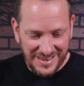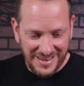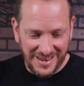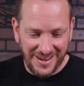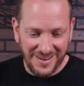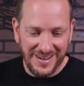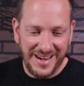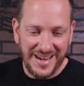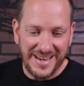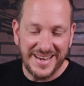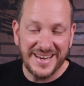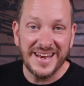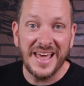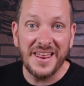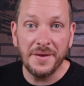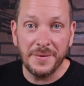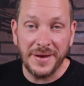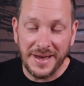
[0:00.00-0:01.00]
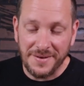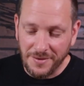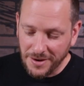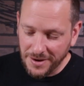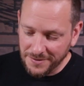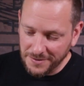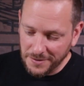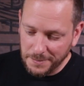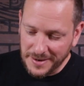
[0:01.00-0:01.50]
All right, now that we have
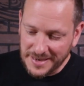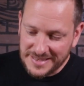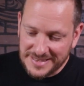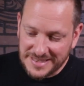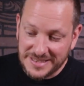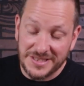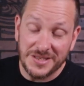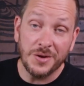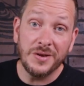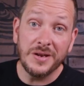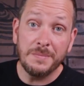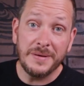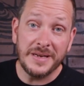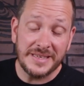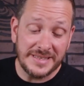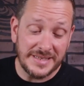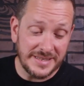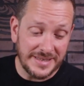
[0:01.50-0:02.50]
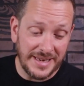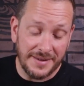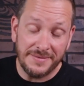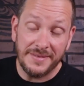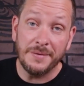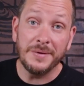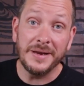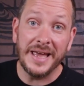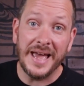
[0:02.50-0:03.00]
all of our pieces, the only pieces
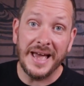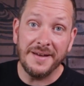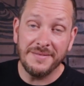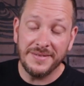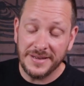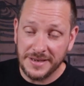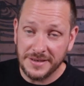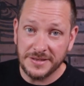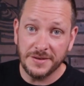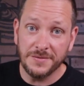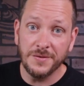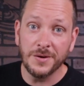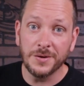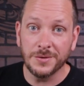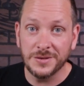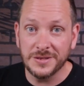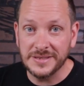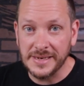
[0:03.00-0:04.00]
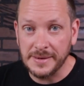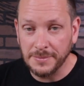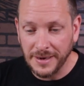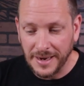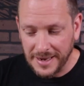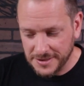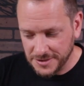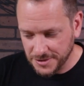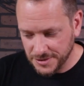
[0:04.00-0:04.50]
left that we have is our vertical
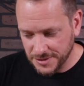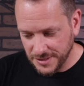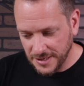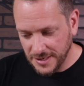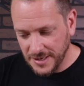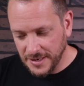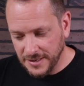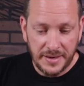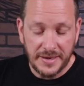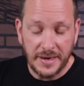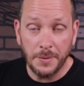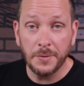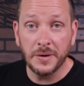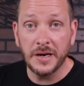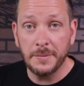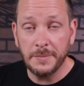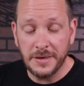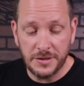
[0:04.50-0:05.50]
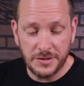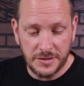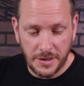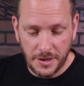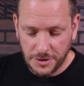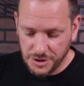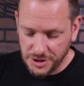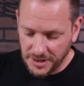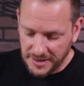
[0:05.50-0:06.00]
stabilizers. Now we're gonna be
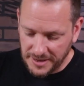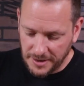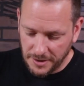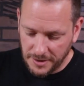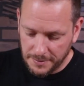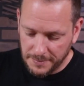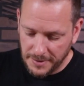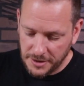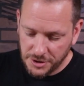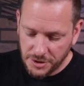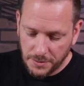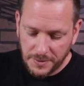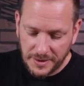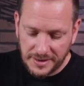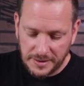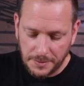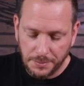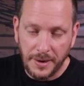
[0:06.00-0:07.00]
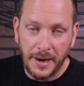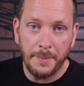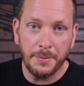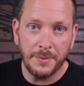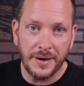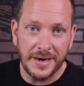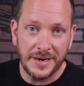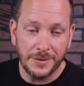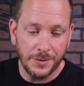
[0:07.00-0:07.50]
using our jig here to make sure we get the
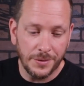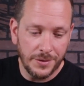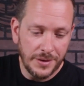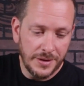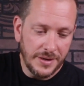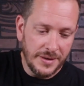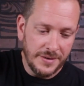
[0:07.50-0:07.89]
proper angle.